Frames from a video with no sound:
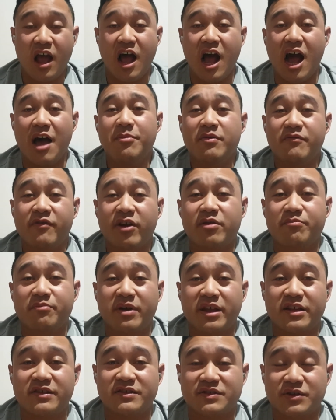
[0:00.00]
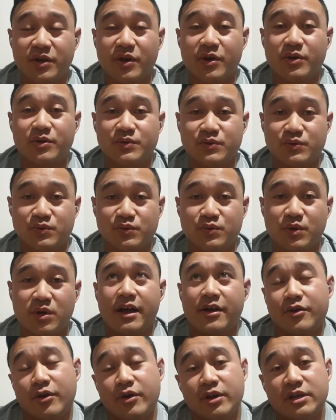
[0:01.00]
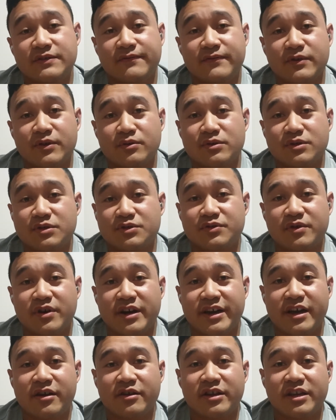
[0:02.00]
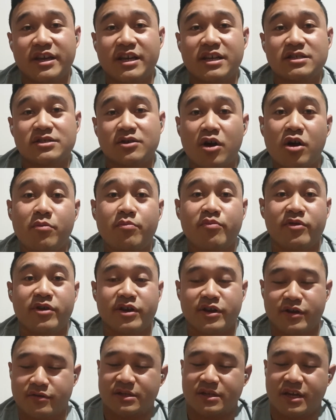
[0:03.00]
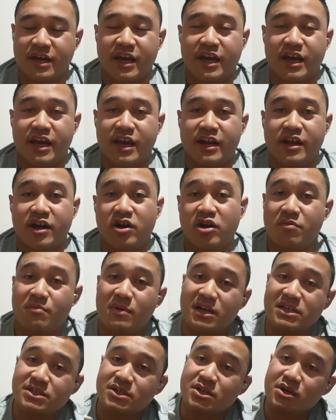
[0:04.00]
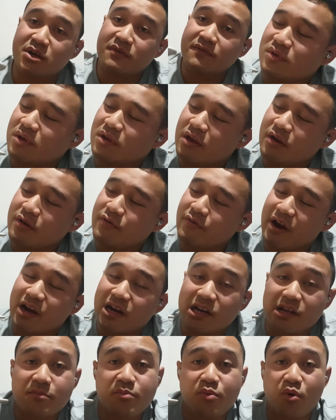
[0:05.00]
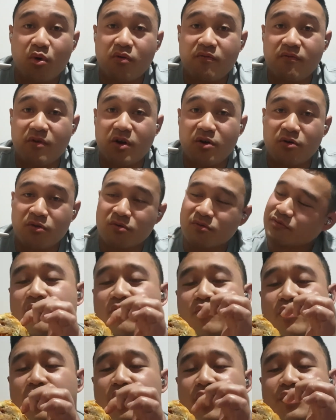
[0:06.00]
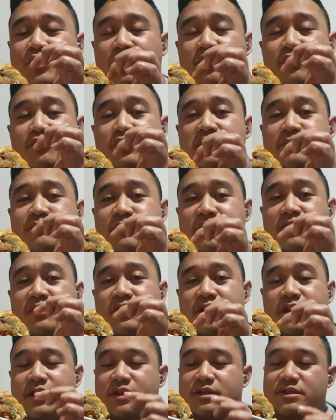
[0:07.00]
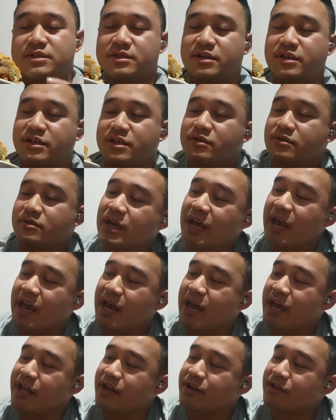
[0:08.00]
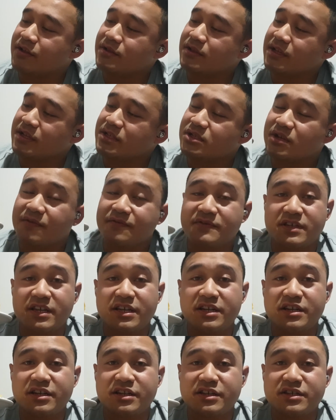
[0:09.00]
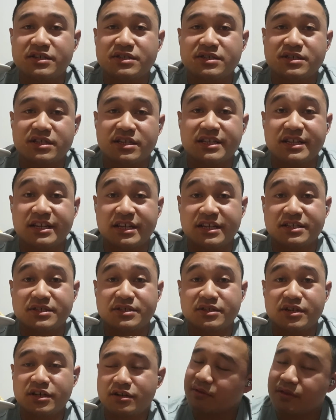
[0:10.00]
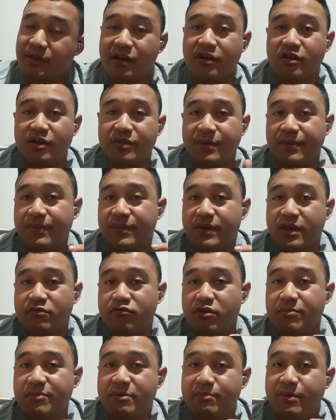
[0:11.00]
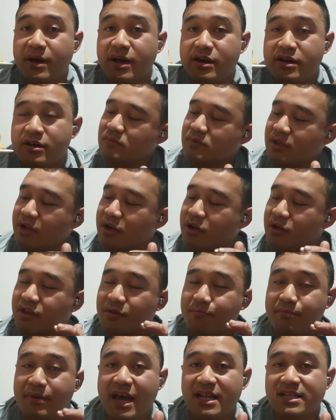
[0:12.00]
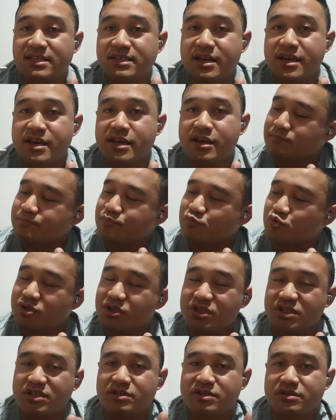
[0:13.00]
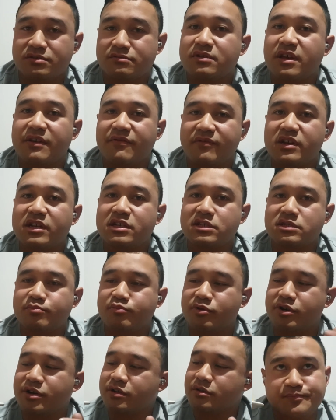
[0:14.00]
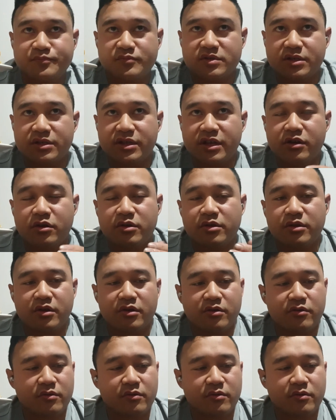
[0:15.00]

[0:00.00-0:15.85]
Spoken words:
I've been recommended to go to Hurstville to try out King's Hot Bread, and I got myself a crackling pork roll. We've got the crispy on the outside and the soft tenderness in the inside. They've got the thick creamy butter. They've got the pate, which is evenly spread. So they got the